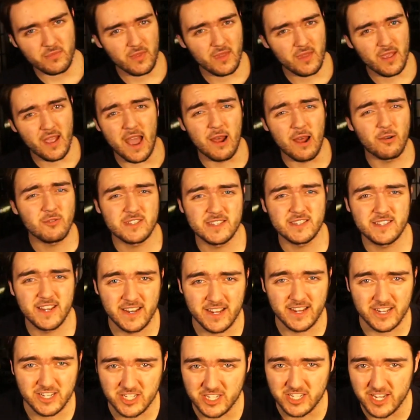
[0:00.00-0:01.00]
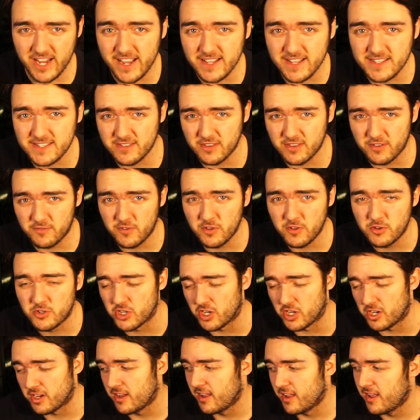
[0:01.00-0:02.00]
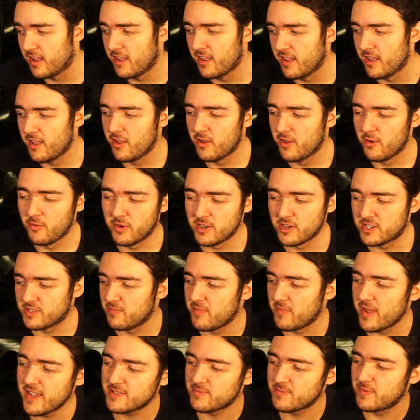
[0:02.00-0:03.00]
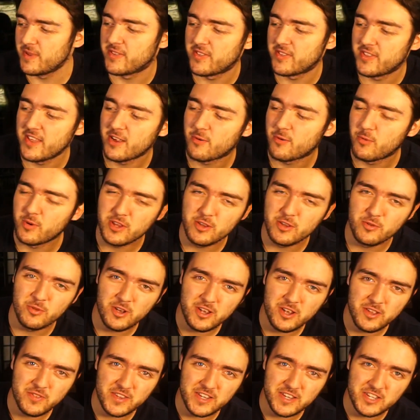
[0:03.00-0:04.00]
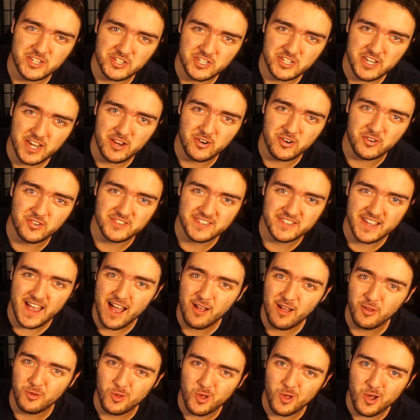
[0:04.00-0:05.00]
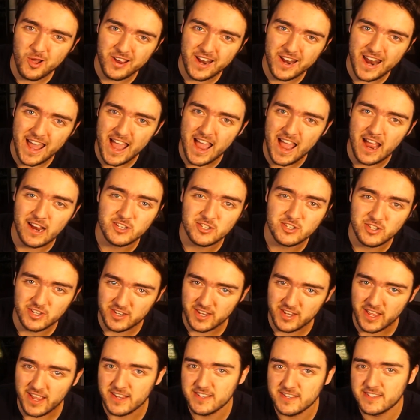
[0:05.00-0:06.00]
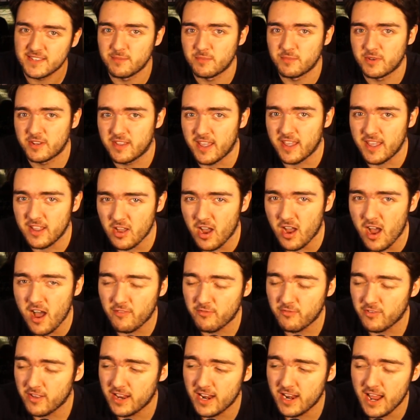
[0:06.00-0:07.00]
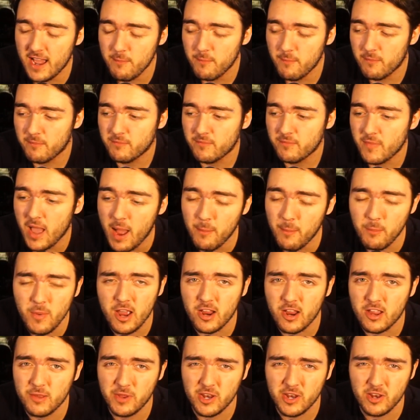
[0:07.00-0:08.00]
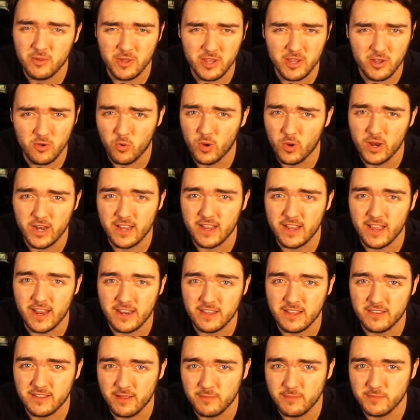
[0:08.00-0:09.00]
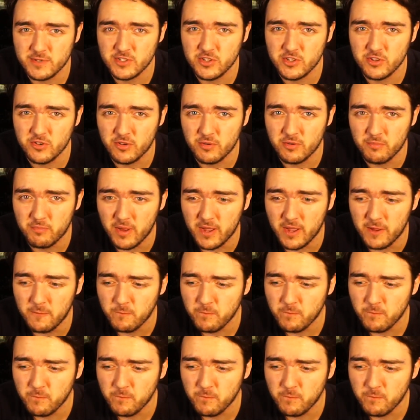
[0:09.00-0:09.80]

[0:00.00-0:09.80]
I don't stand a chance in the future, which makes me think when you look at these channels, how long it actually takes them to take off. And I'm not going to be quitting anytime soon, but